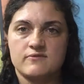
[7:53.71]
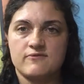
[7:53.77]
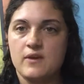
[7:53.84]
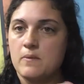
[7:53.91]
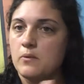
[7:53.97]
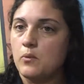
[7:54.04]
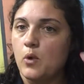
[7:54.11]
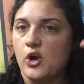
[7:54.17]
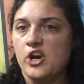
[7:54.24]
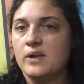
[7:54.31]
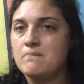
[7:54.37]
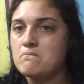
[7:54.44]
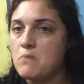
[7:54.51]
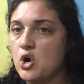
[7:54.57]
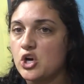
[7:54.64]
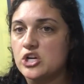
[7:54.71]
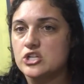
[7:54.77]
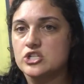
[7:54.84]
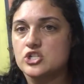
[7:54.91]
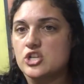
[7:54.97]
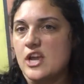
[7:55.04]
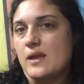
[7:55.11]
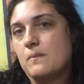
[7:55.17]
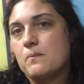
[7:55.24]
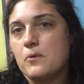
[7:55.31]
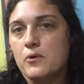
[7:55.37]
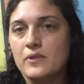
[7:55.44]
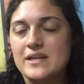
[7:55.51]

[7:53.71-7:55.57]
February, March, April.